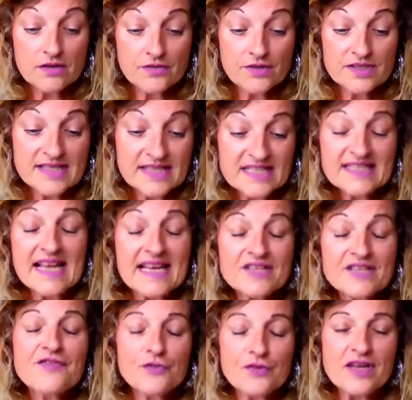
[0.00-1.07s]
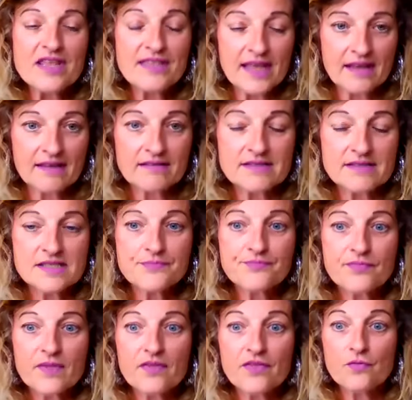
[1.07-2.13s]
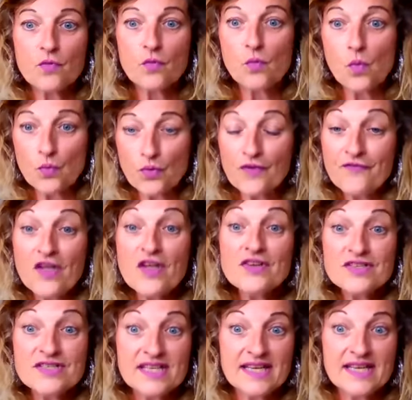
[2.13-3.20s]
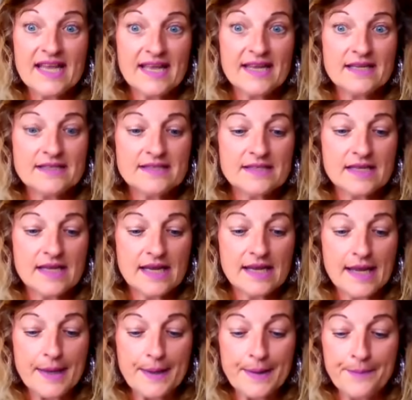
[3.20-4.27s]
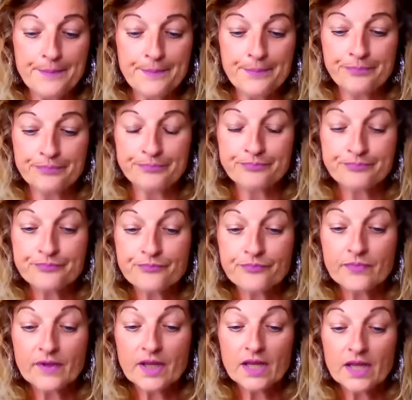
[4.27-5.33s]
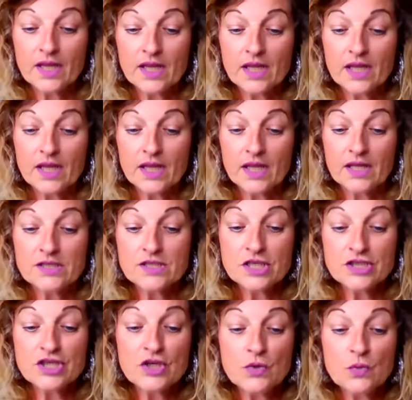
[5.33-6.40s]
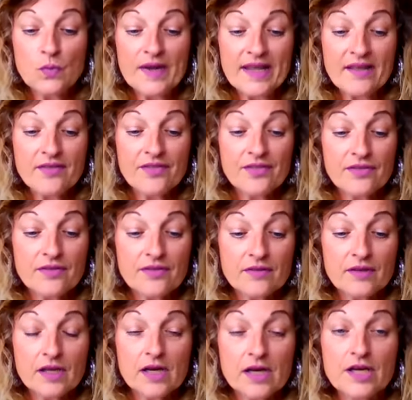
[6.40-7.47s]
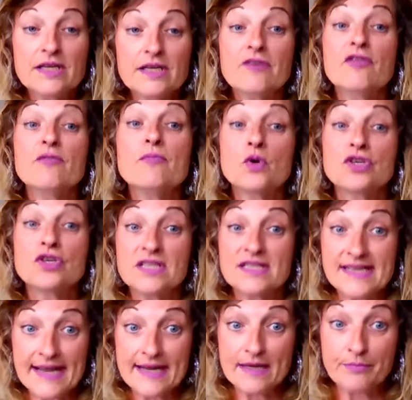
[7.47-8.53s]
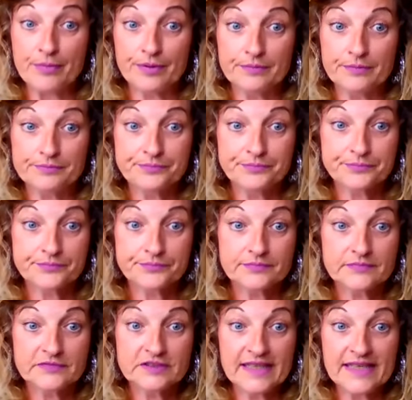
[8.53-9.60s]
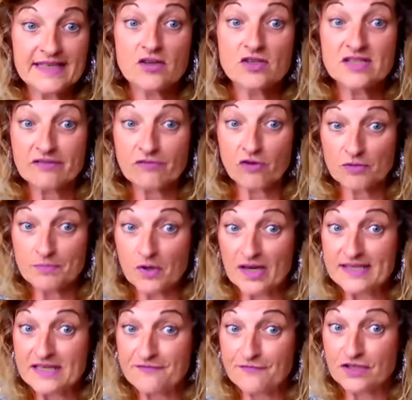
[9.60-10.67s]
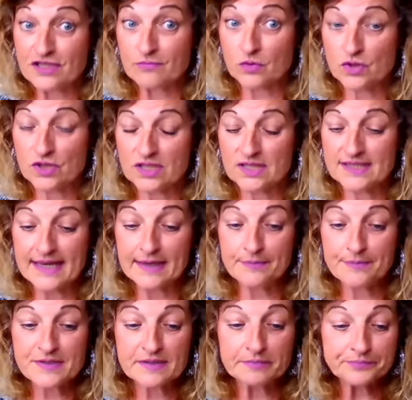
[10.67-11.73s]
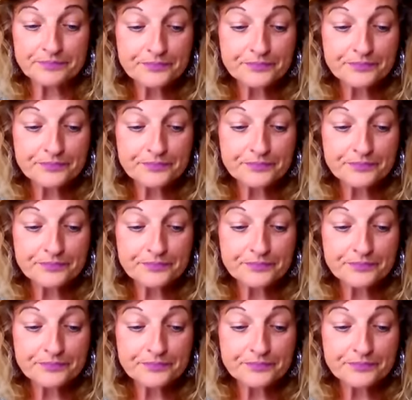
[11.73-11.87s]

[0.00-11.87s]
There's, there's kind of three things. The first thing is um, to do with an, your emotional type, okay, because there are different emotional types.